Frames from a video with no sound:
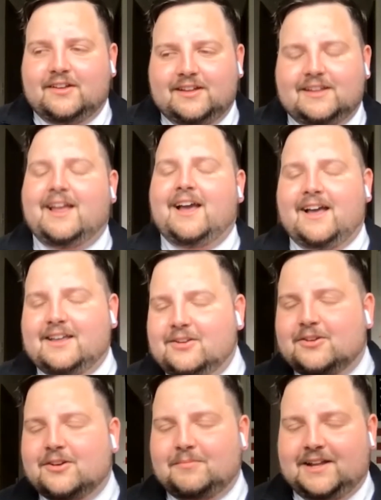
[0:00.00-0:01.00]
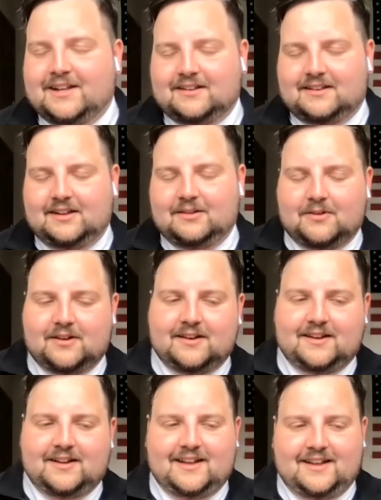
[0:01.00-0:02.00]
yeah, you could make it
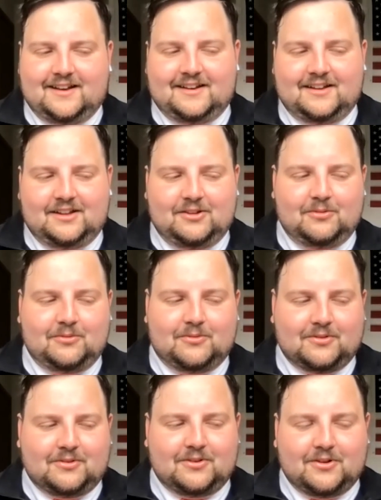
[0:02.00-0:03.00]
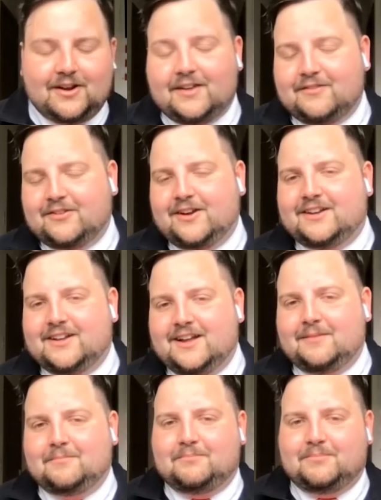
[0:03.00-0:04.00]
D1 and you could have a great time,